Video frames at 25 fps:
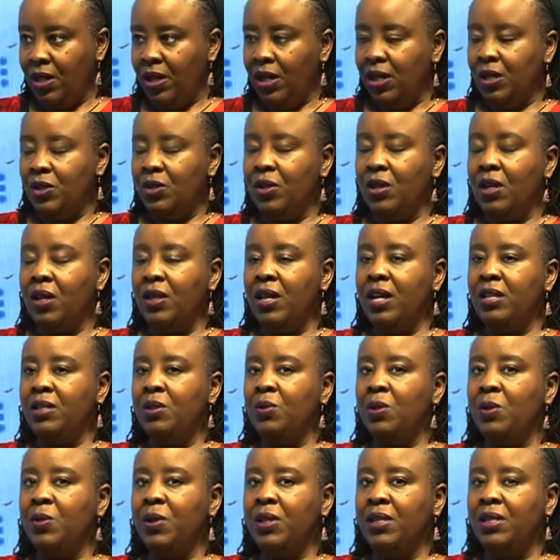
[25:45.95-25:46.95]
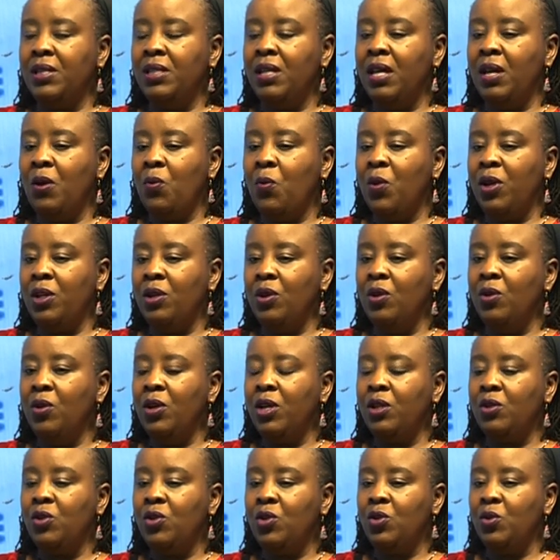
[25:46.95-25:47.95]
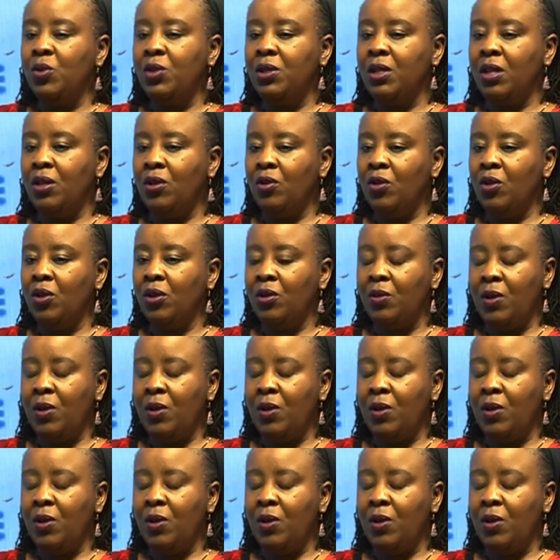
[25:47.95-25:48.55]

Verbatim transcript: So now that's what we are saying. When you're going to choose a dog,